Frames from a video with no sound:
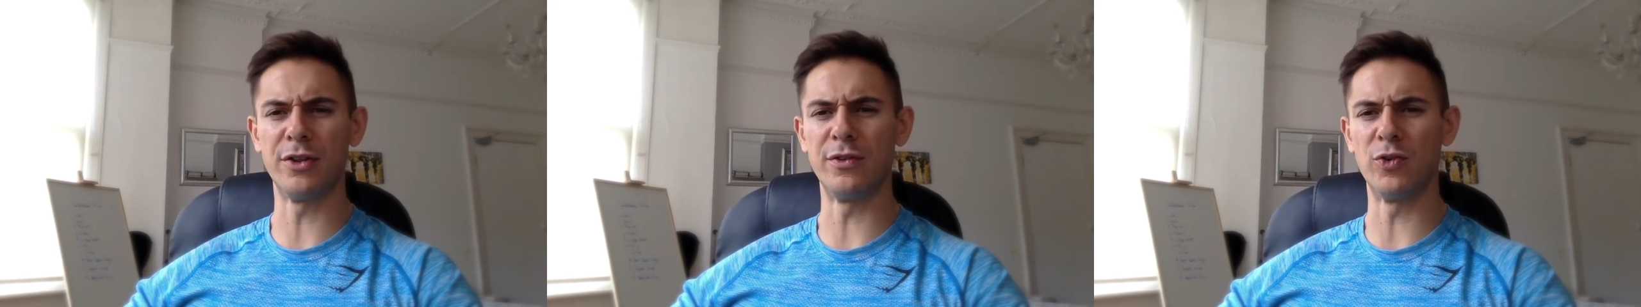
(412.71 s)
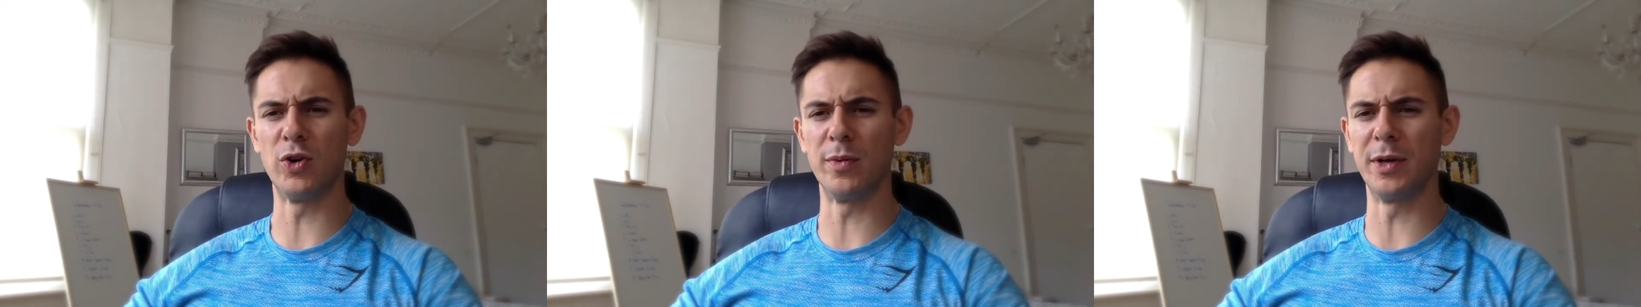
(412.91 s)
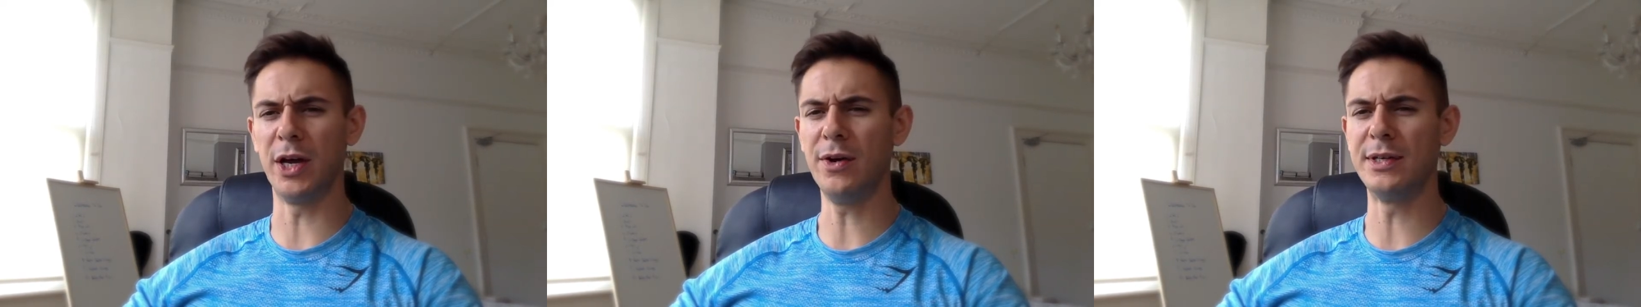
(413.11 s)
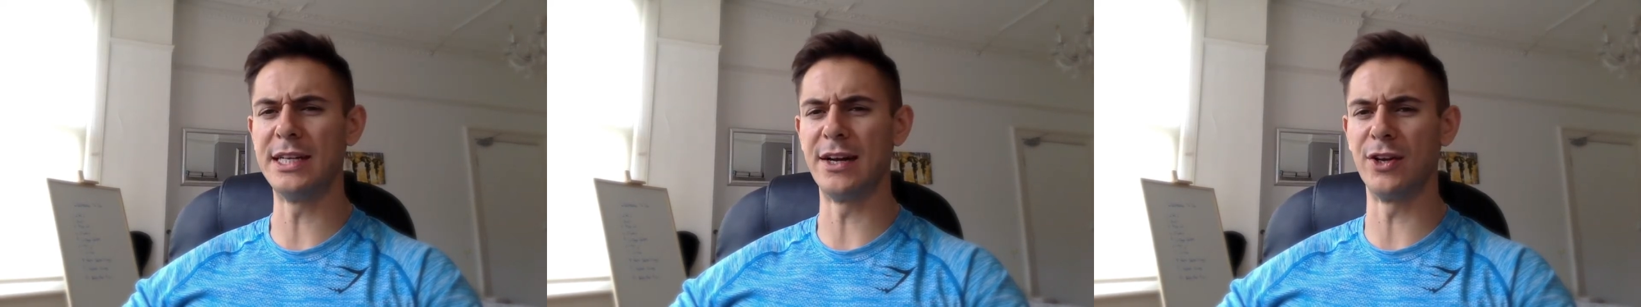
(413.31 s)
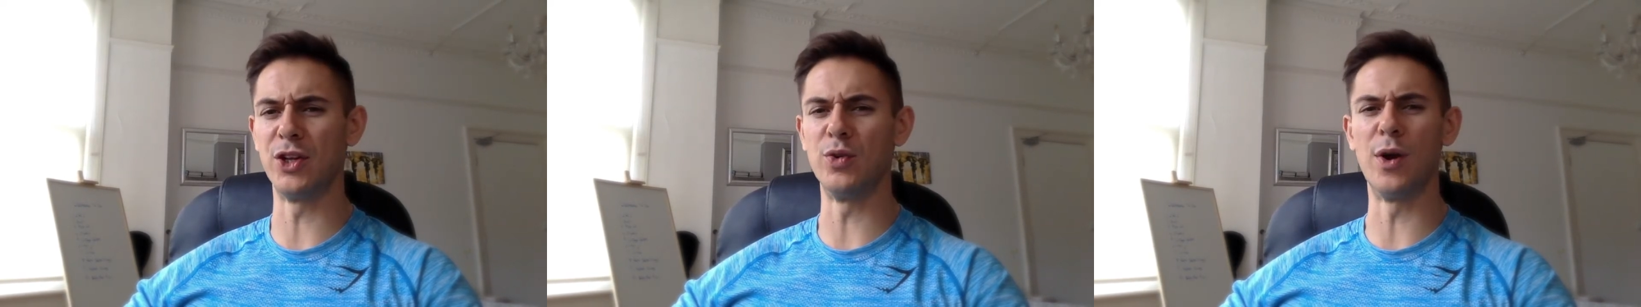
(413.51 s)
you've already been going
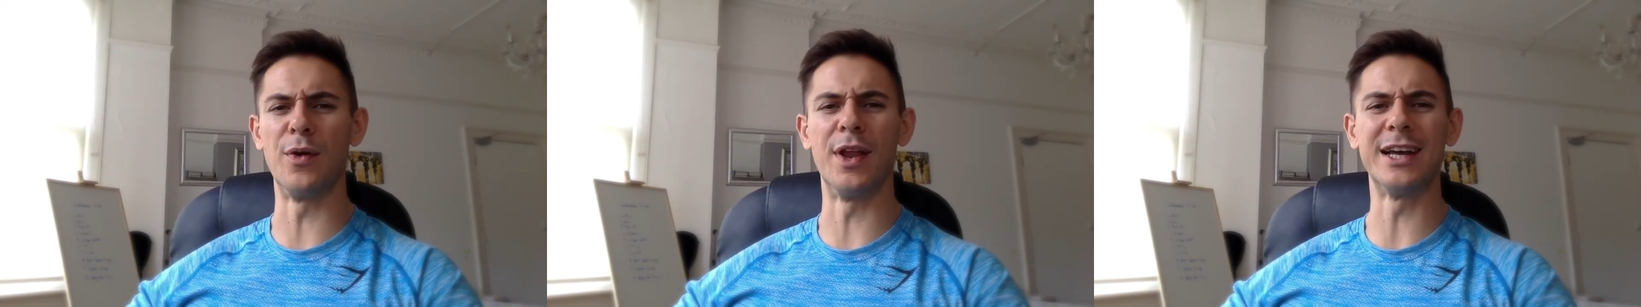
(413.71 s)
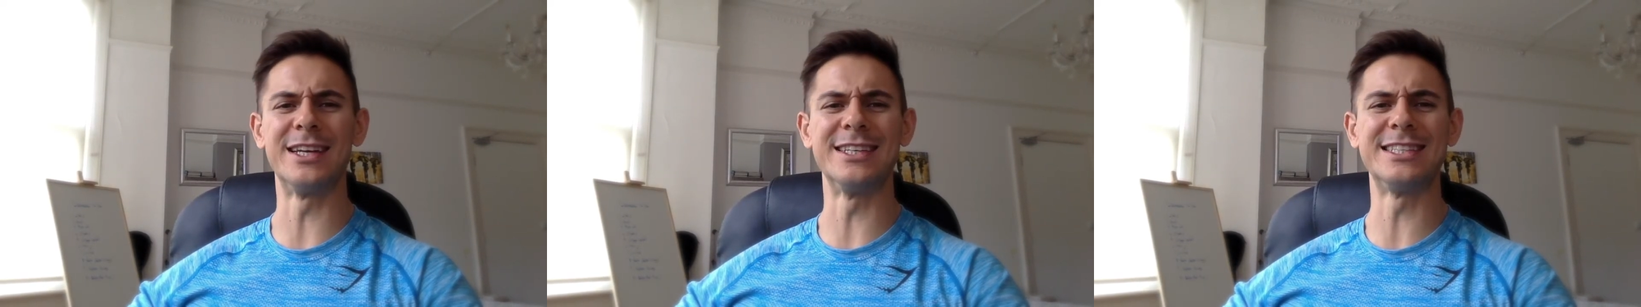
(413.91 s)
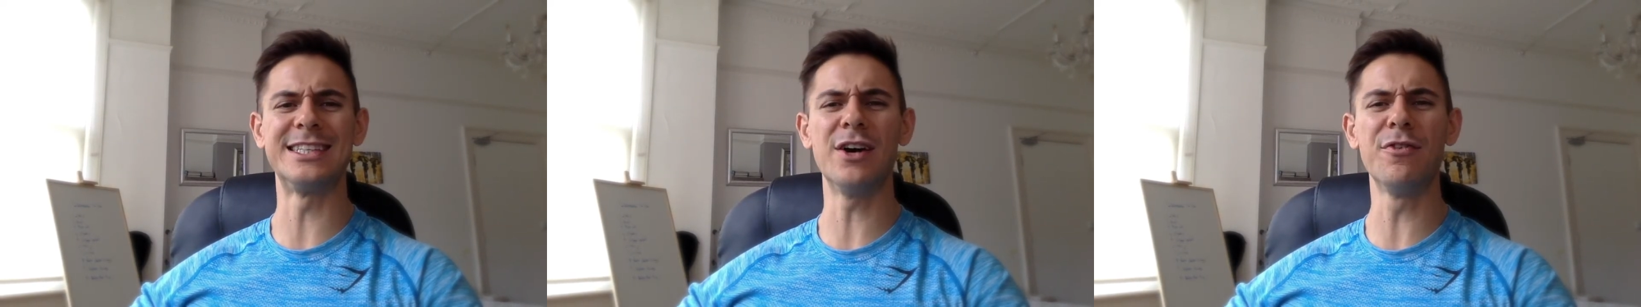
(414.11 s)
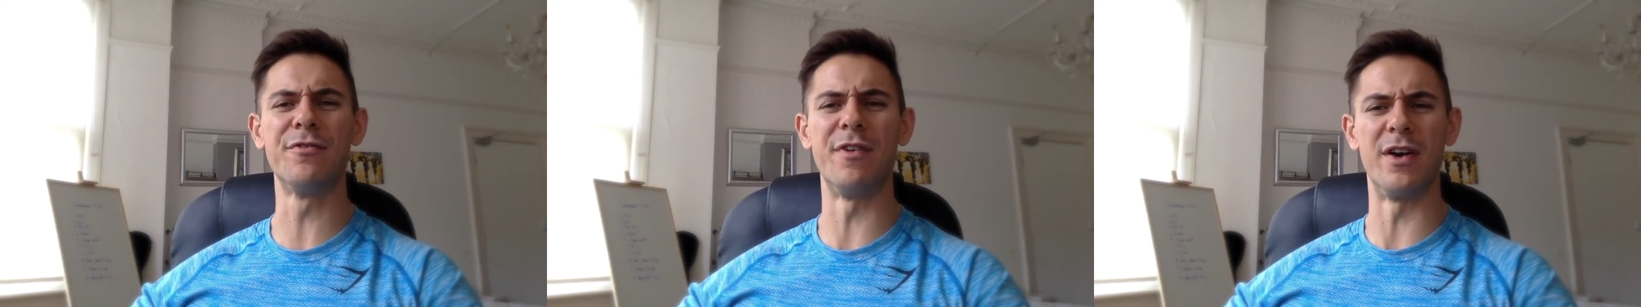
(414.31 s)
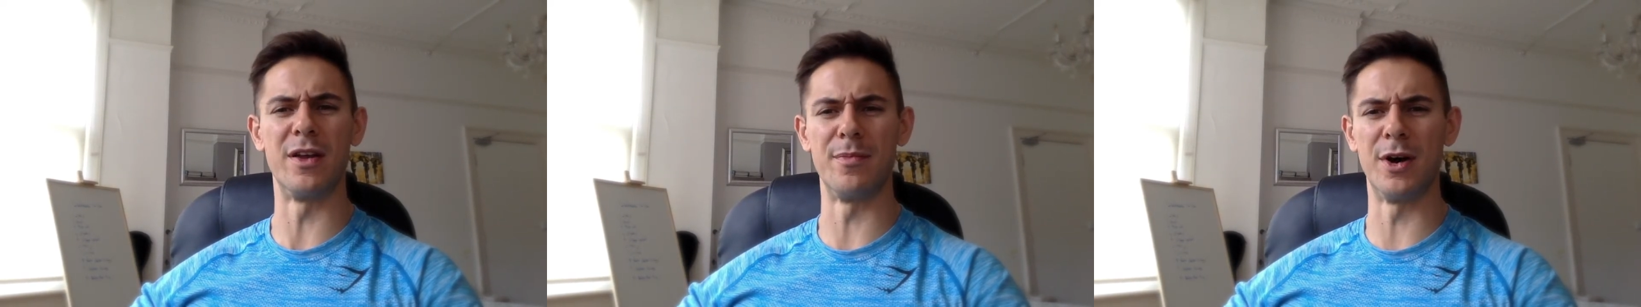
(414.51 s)
down, you don't like yourself
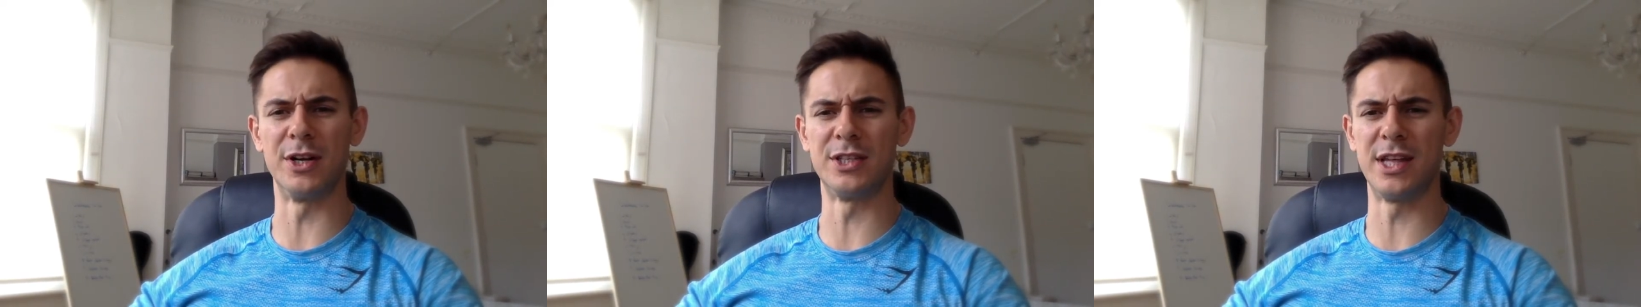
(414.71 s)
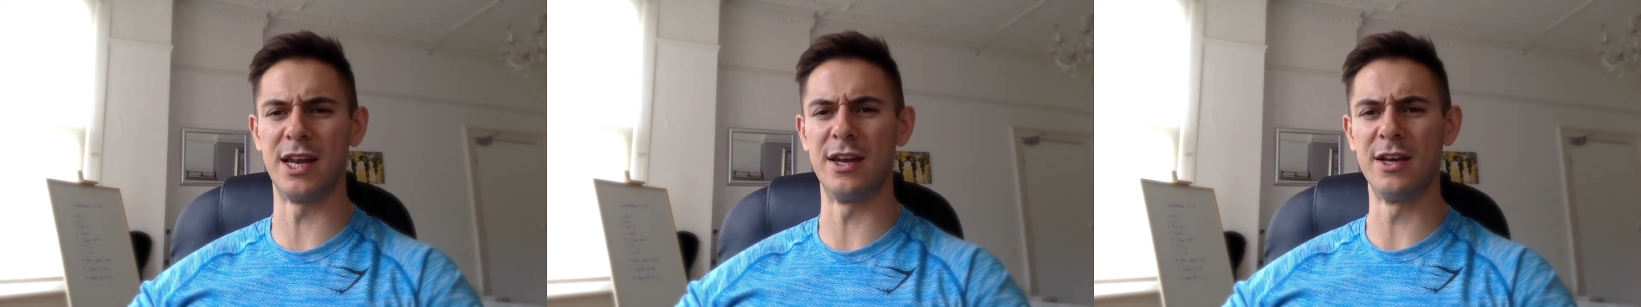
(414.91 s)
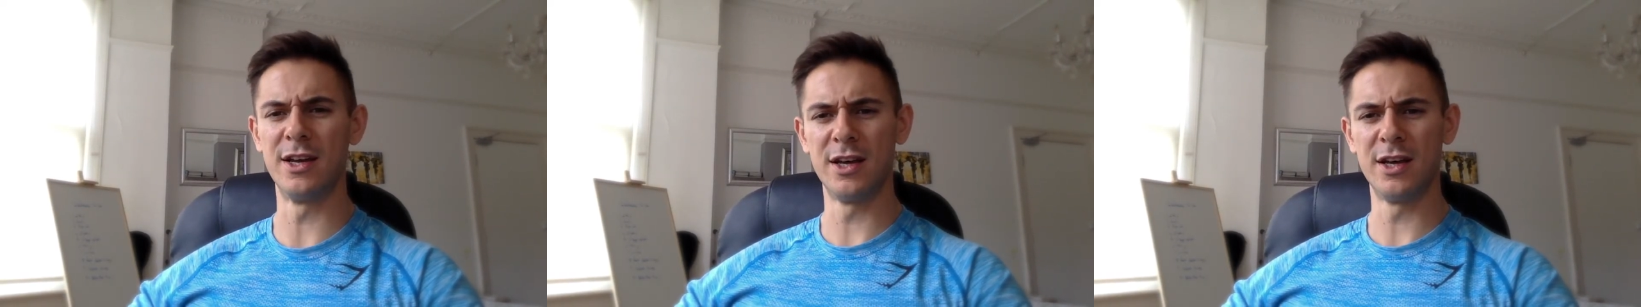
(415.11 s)
very much then.